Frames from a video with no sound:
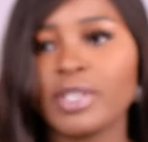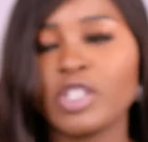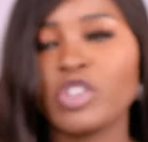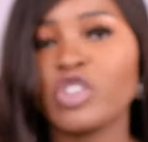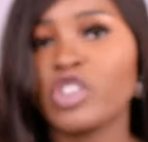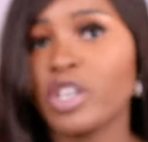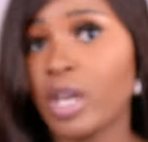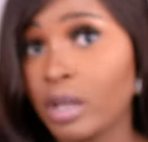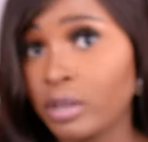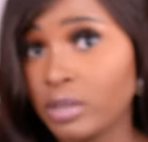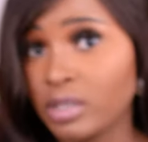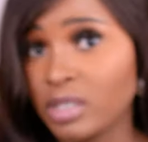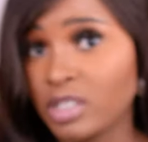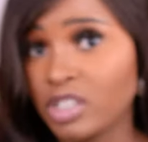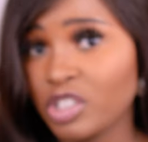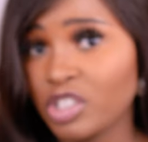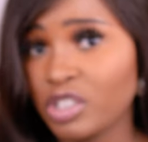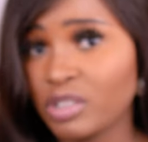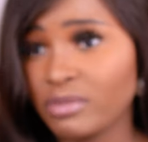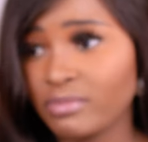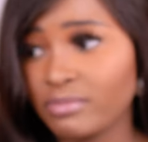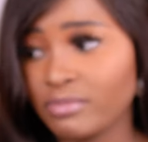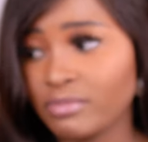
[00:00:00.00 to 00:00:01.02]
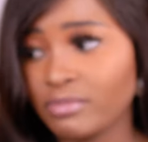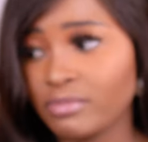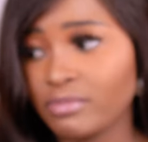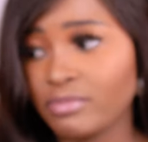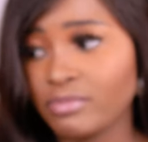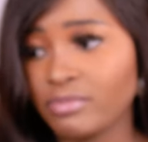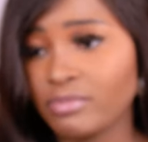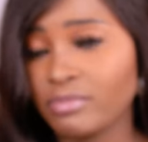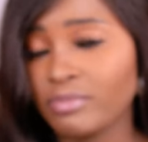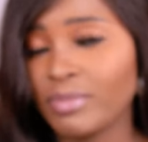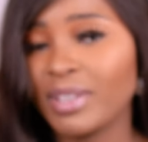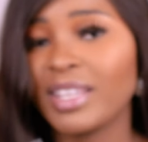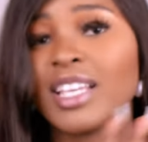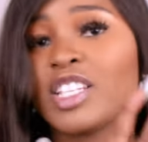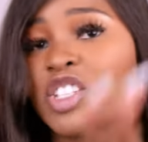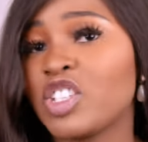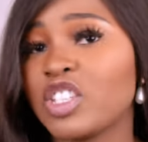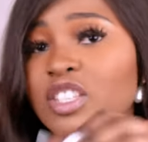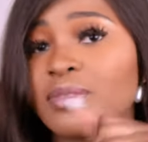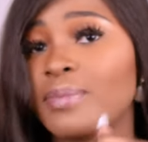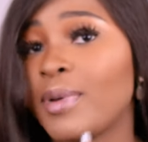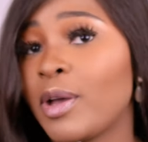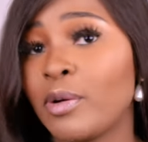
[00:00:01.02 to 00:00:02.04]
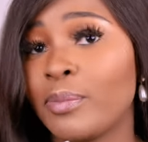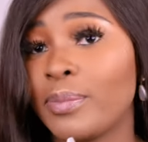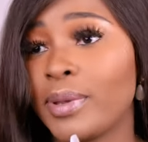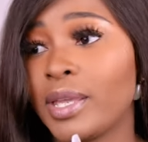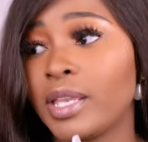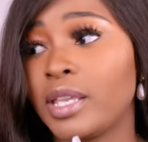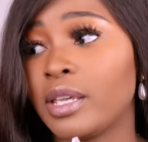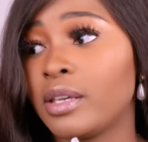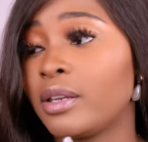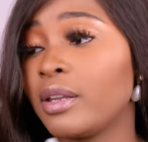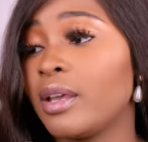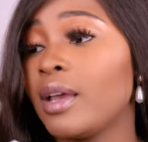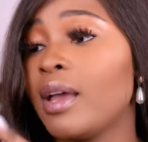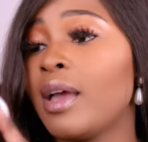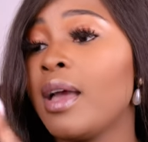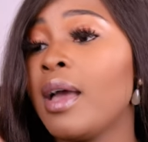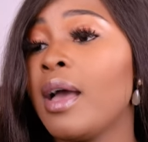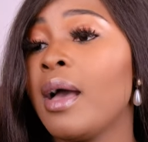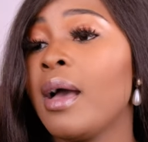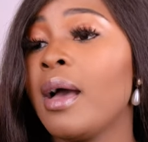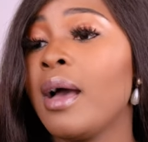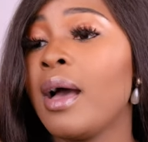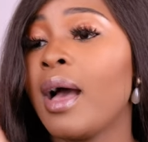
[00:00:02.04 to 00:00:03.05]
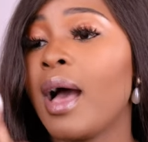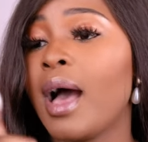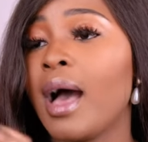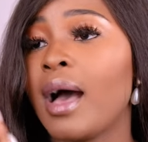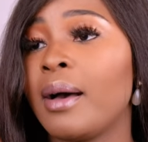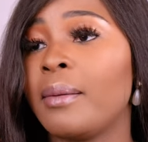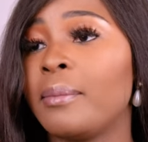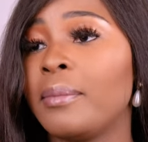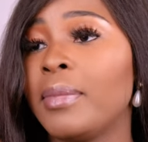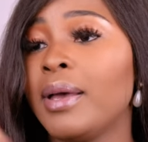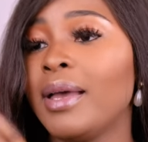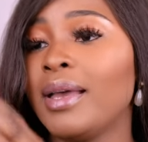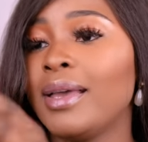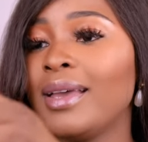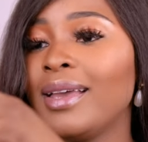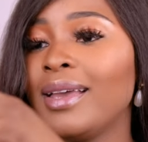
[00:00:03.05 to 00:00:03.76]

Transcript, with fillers: bit childish, but that's just my opinion. Um,